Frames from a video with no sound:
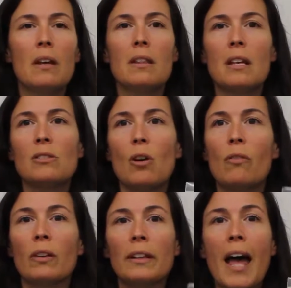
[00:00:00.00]
Things
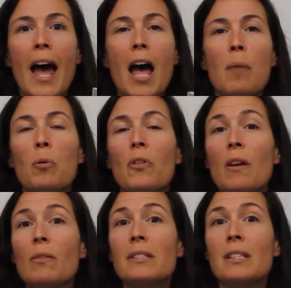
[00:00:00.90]
overlap, or they
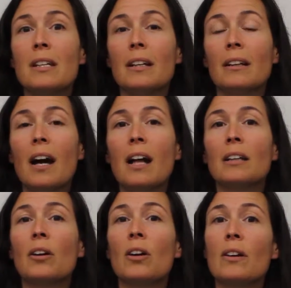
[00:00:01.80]
recede in
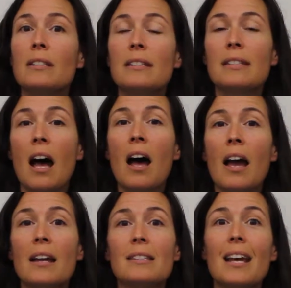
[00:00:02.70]
color and
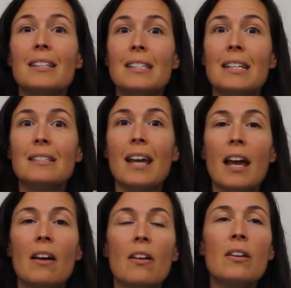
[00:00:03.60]
size and
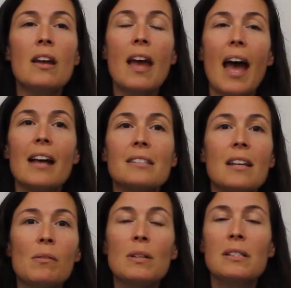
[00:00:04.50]
detail as
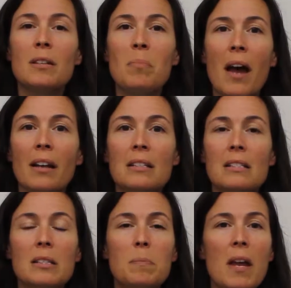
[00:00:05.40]
they recede back
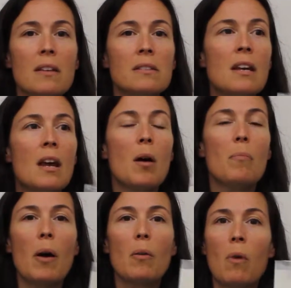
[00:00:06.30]
into space.
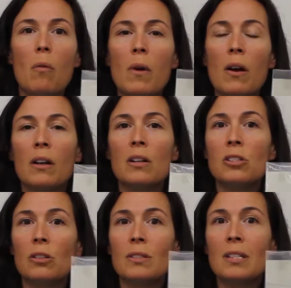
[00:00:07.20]
But what we're going to
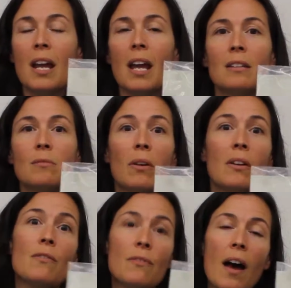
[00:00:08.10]
do today is we're going
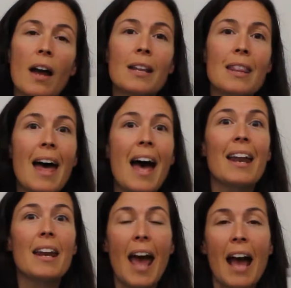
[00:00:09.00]
to find
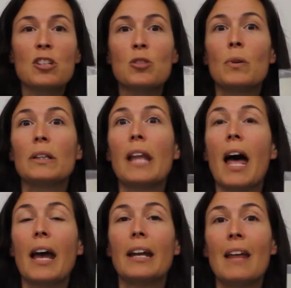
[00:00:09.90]
that actual
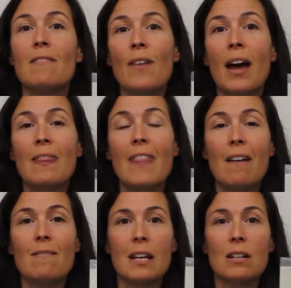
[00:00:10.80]
line and find
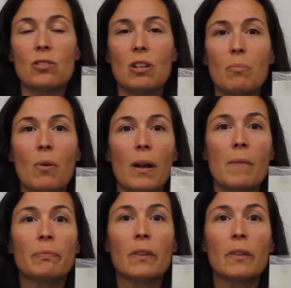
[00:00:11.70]
that vanishing point